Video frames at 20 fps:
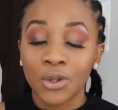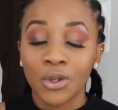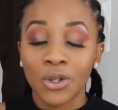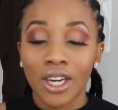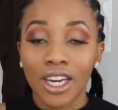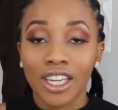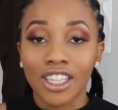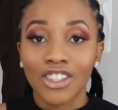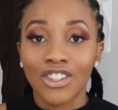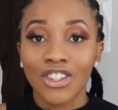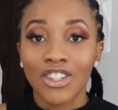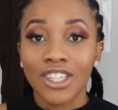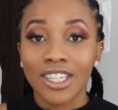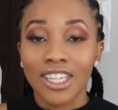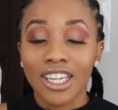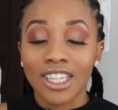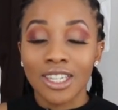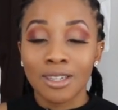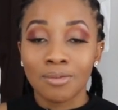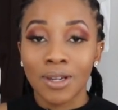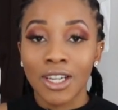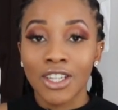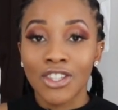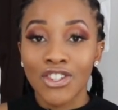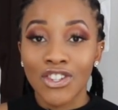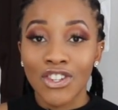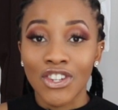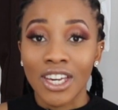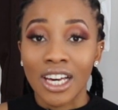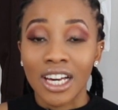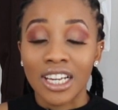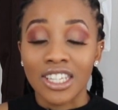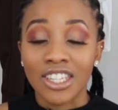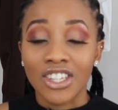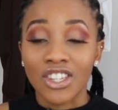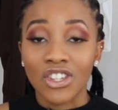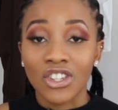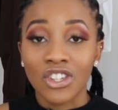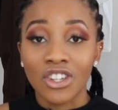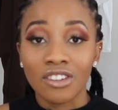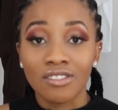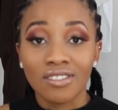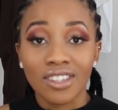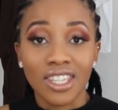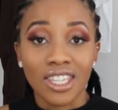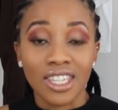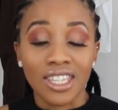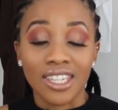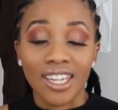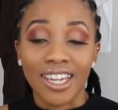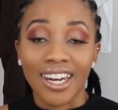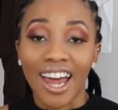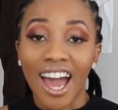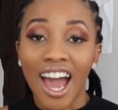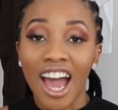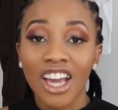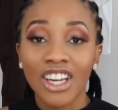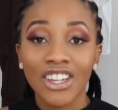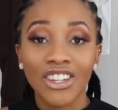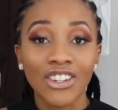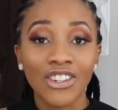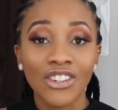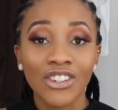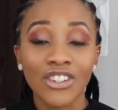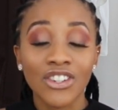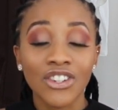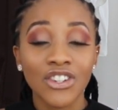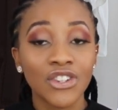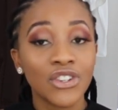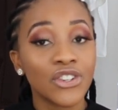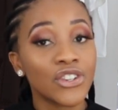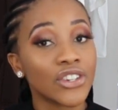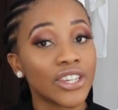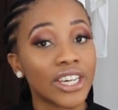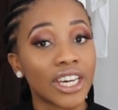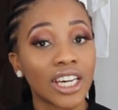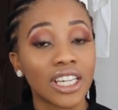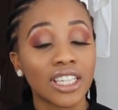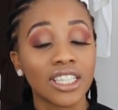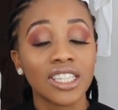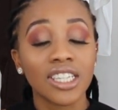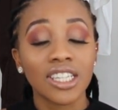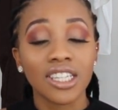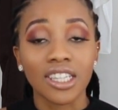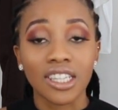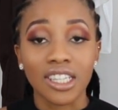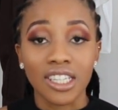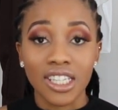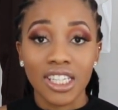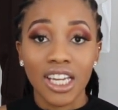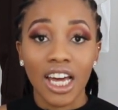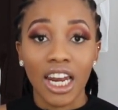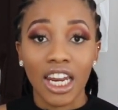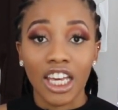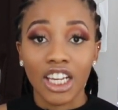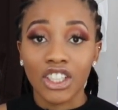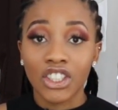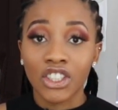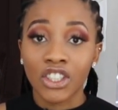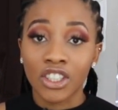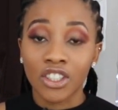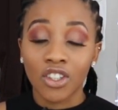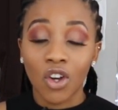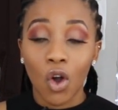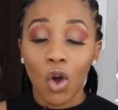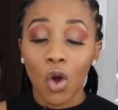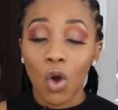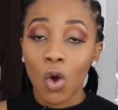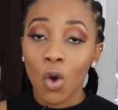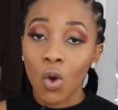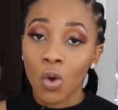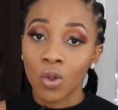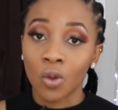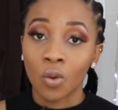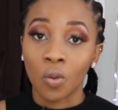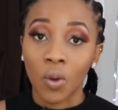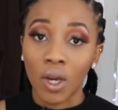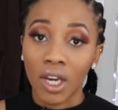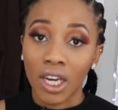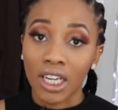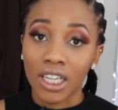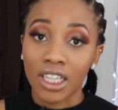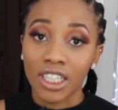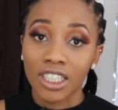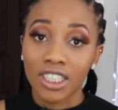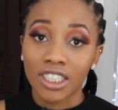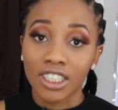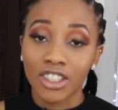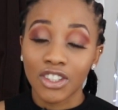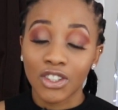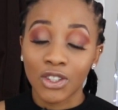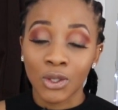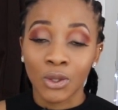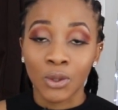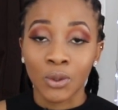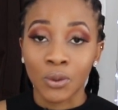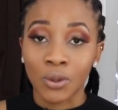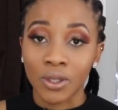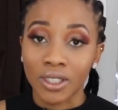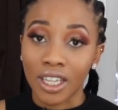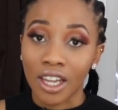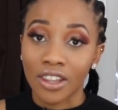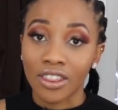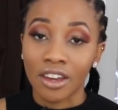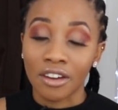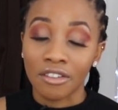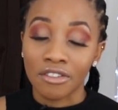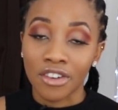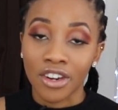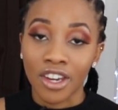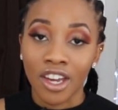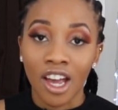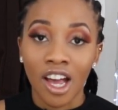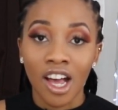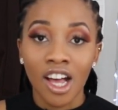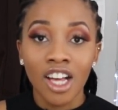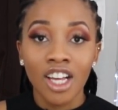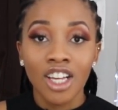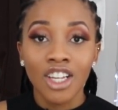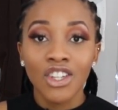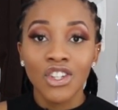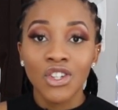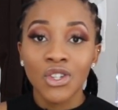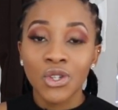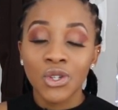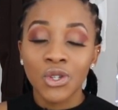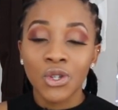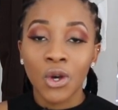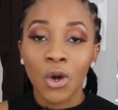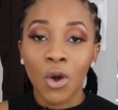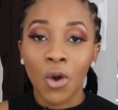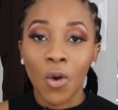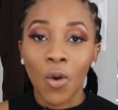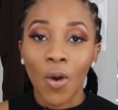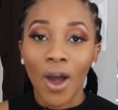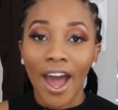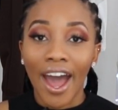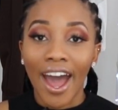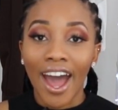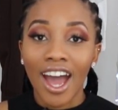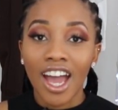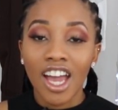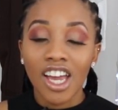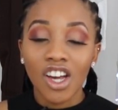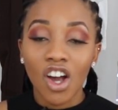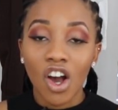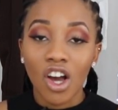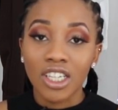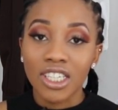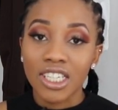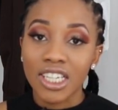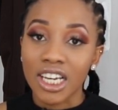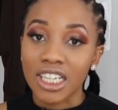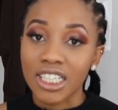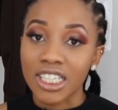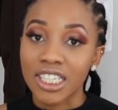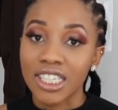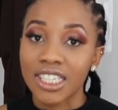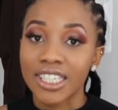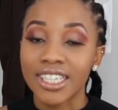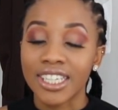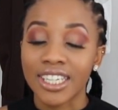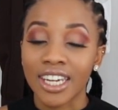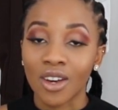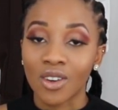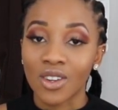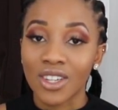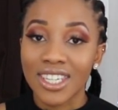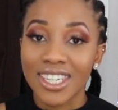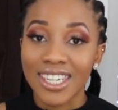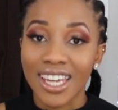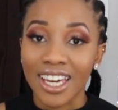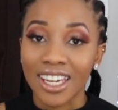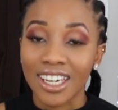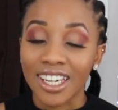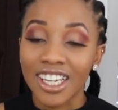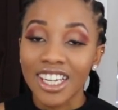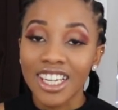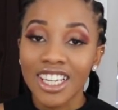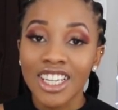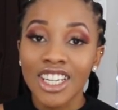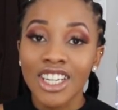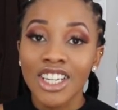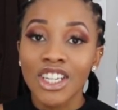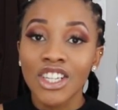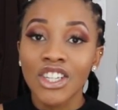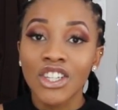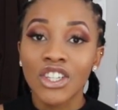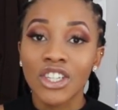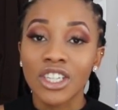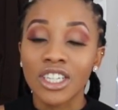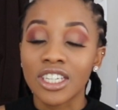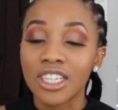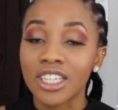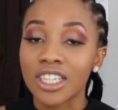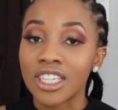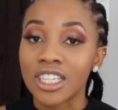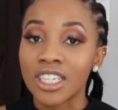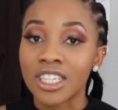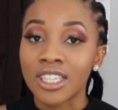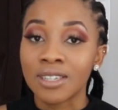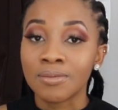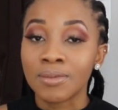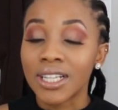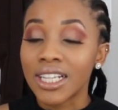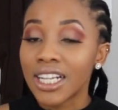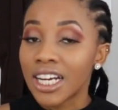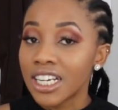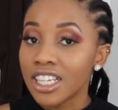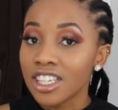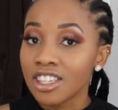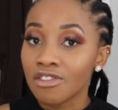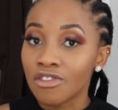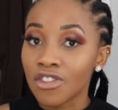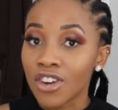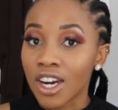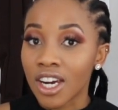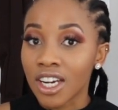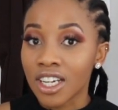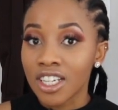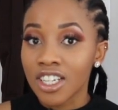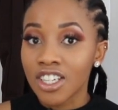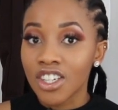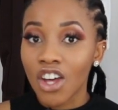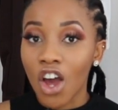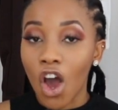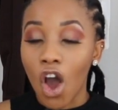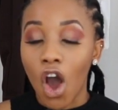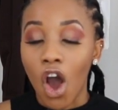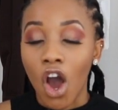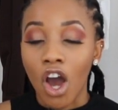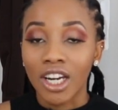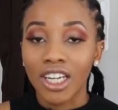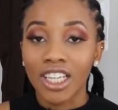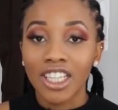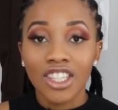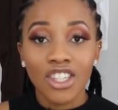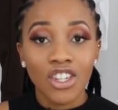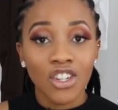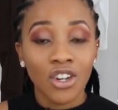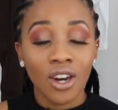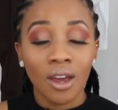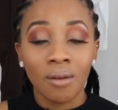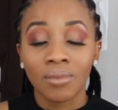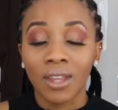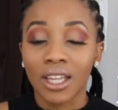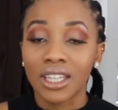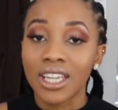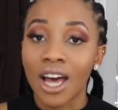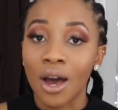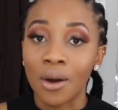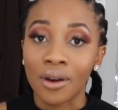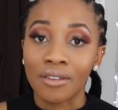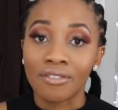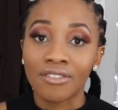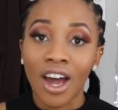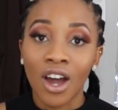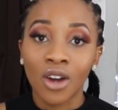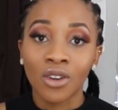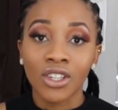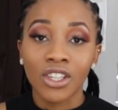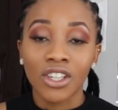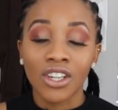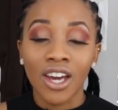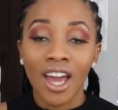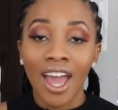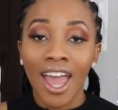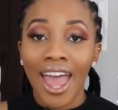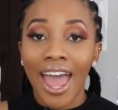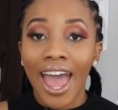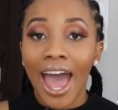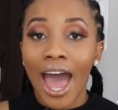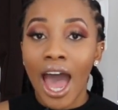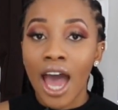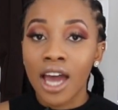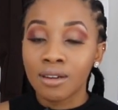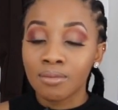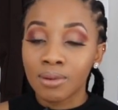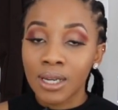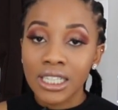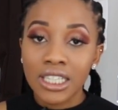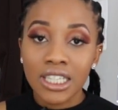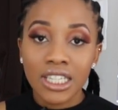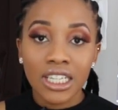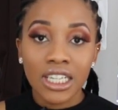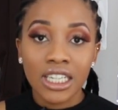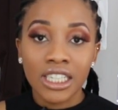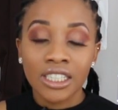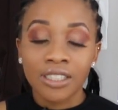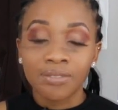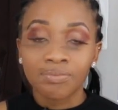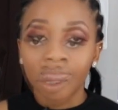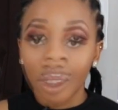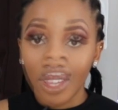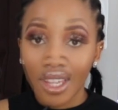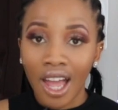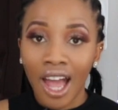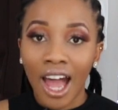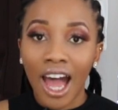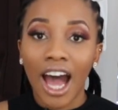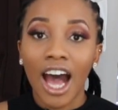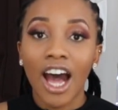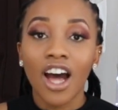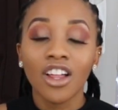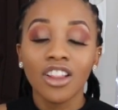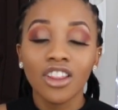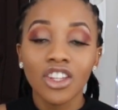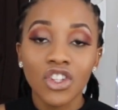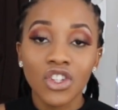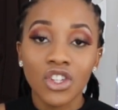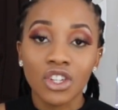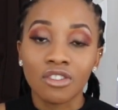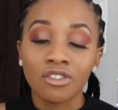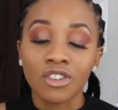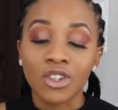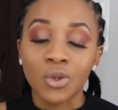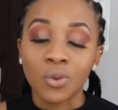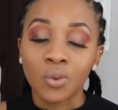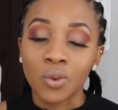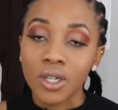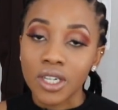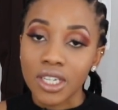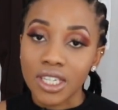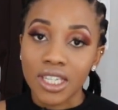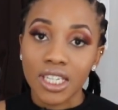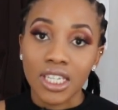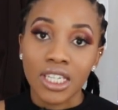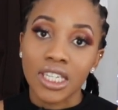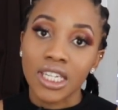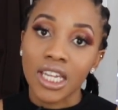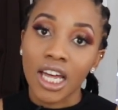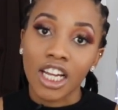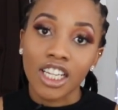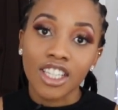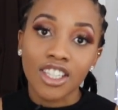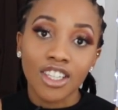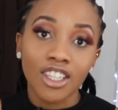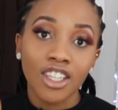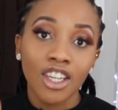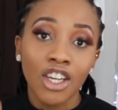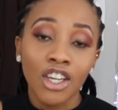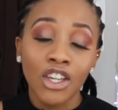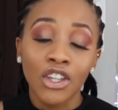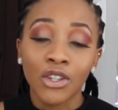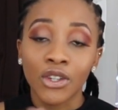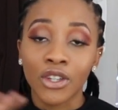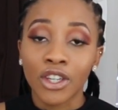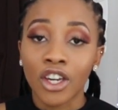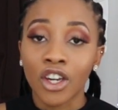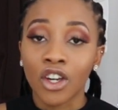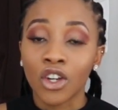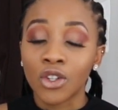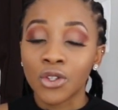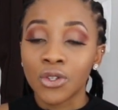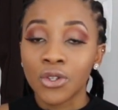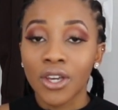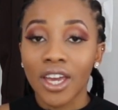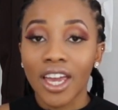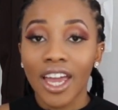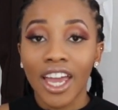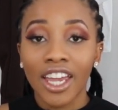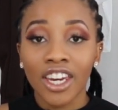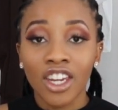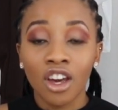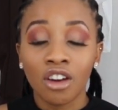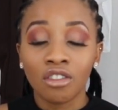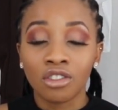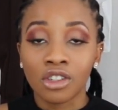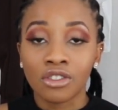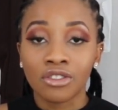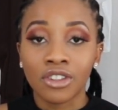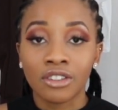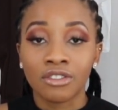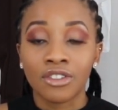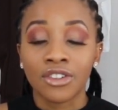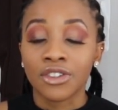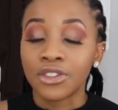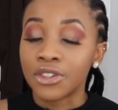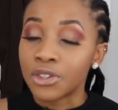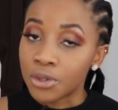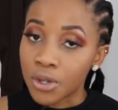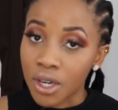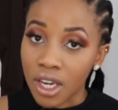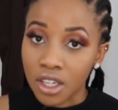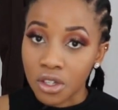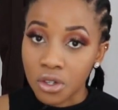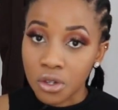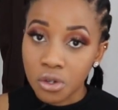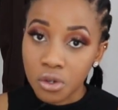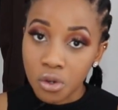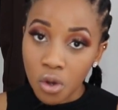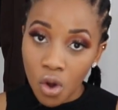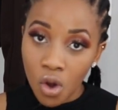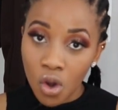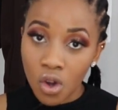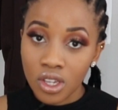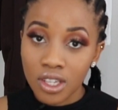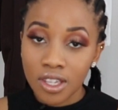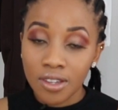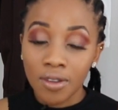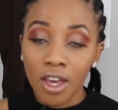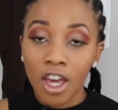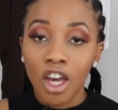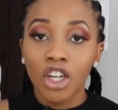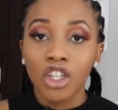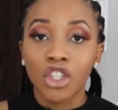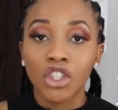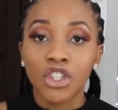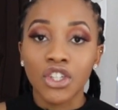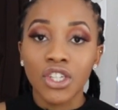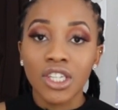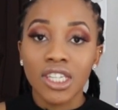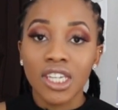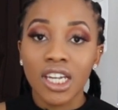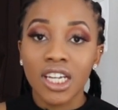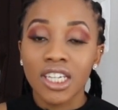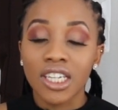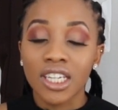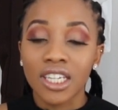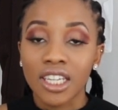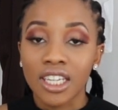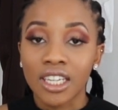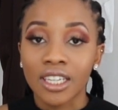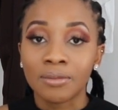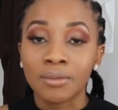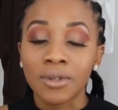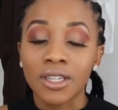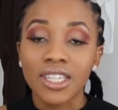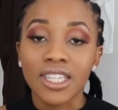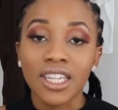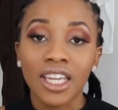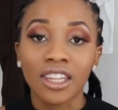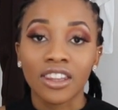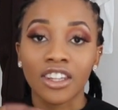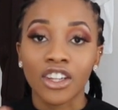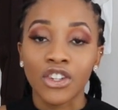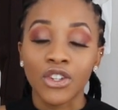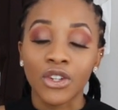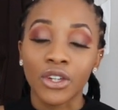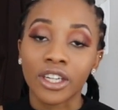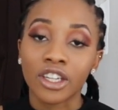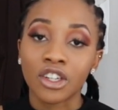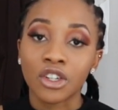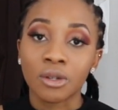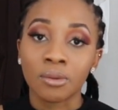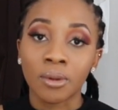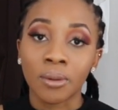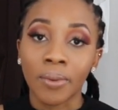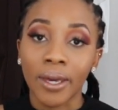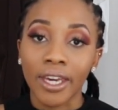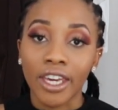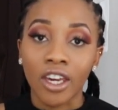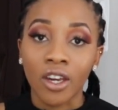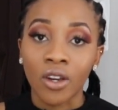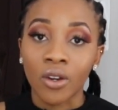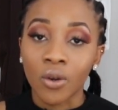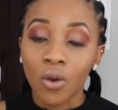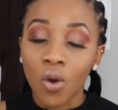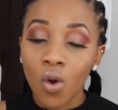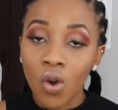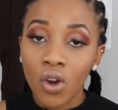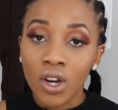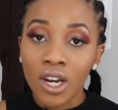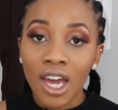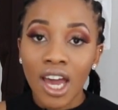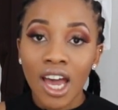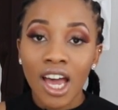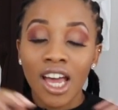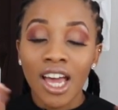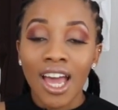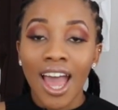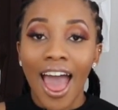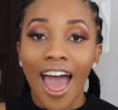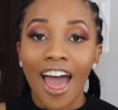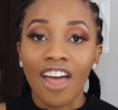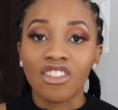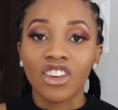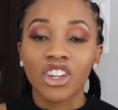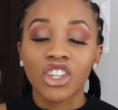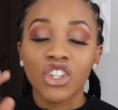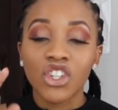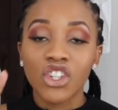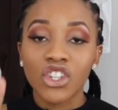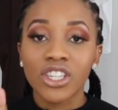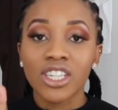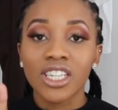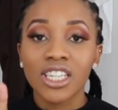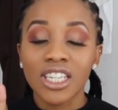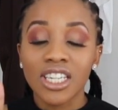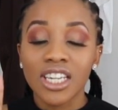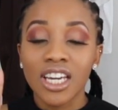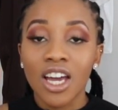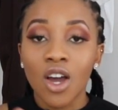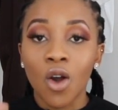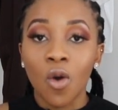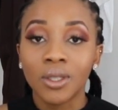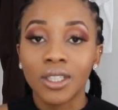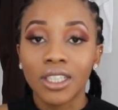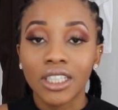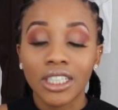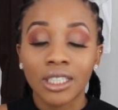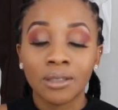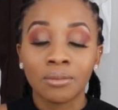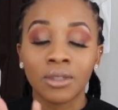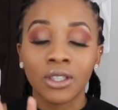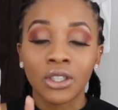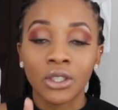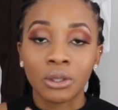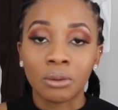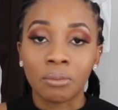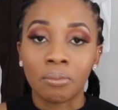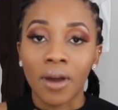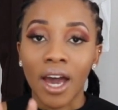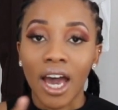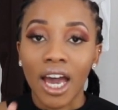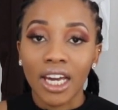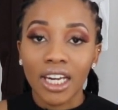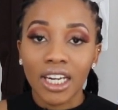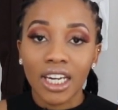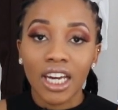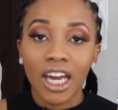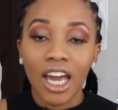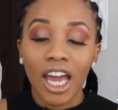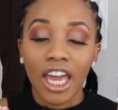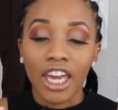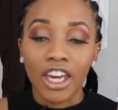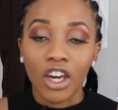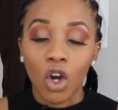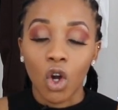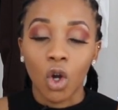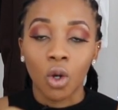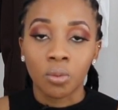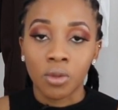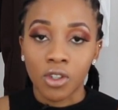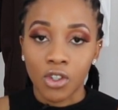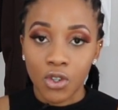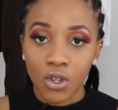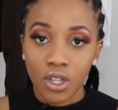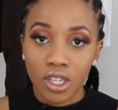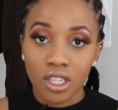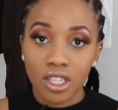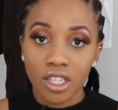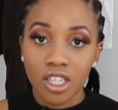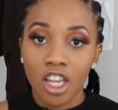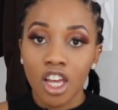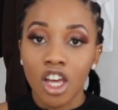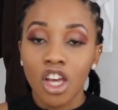to just explain to you guys the services that I used to get this collection all the way to South Africa. So I contacted Danielle Stanley. She is Michali's friend on Instagram. That's how I found her. And basically how the service works is that you can go to any of your favorite US stores. You just send an email saying that you're going to be making an order, and then she will email you back a home address.